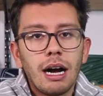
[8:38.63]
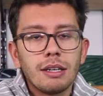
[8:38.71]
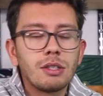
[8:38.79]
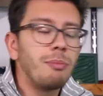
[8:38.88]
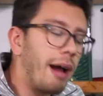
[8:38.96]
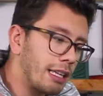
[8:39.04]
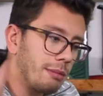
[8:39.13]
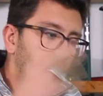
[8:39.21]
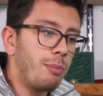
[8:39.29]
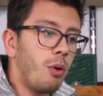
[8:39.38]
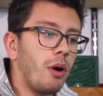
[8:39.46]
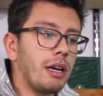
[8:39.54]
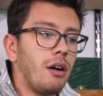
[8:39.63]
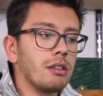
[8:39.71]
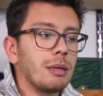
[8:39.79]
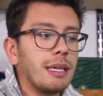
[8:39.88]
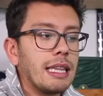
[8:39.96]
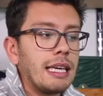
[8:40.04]
So back to my point,
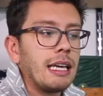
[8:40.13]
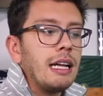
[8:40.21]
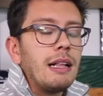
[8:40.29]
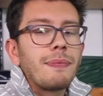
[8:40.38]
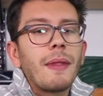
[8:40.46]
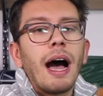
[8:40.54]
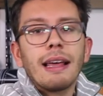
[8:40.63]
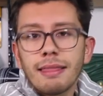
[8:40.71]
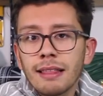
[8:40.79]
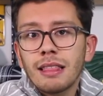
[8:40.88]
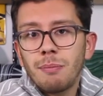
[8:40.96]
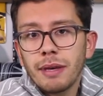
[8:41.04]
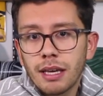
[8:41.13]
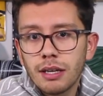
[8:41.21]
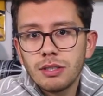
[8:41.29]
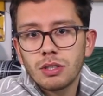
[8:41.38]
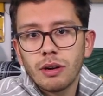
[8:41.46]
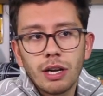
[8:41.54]
ultimately, I think that
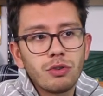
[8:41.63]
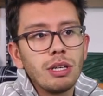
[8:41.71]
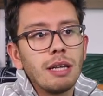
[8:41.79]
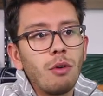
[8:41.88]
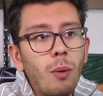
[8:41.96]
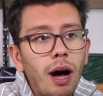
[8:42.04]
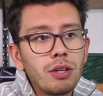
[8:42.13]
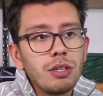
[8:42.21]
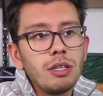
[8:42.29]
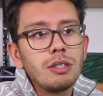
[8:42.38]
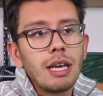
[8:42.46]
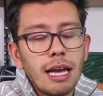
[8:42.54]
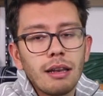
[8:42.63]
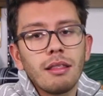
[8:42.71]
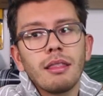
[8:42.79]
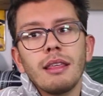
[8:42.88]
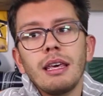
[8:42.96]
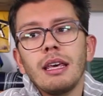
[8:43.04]
because these are entry-level watches
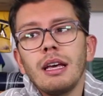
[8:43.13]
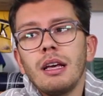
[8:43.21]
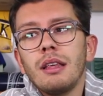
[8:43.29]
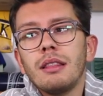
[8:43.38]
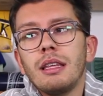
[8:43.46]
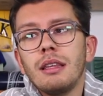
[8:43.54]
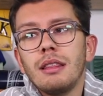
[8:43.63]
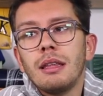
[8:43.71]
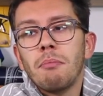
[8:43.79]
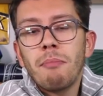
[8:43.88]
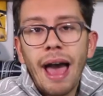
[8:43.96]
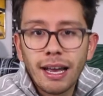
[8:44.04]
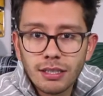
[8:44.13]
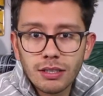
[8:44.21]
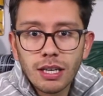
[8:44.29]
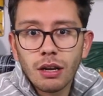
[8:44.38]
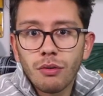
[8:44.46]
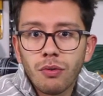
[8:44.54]
and the
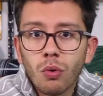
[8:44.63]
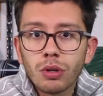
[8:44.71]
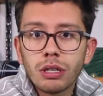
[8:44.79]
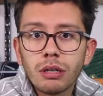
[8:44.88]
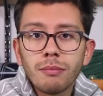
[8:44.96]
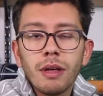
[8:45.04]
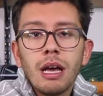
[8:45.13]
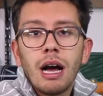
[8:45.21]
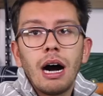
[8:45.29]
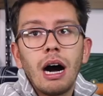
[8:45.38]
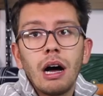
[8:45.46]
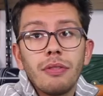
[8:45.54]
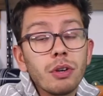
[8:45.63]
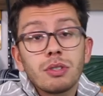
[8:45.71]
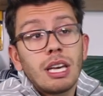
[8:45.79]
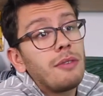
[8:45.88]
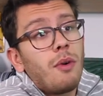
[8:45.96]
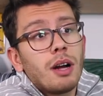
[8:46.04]
masses can afford them, they're
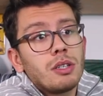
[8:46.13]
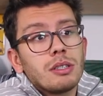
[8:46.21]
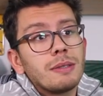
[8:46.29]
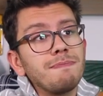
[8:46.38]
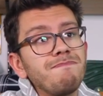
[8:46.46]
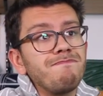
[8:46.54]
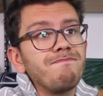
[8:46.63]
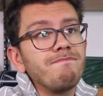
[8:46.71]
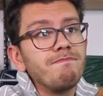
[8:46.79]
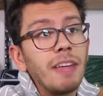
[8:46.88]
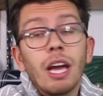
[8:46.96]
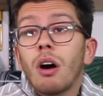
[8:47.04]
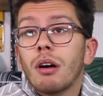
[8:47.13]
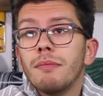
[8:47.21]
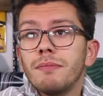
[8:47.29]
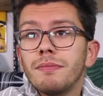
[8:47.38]
safe watches. They are.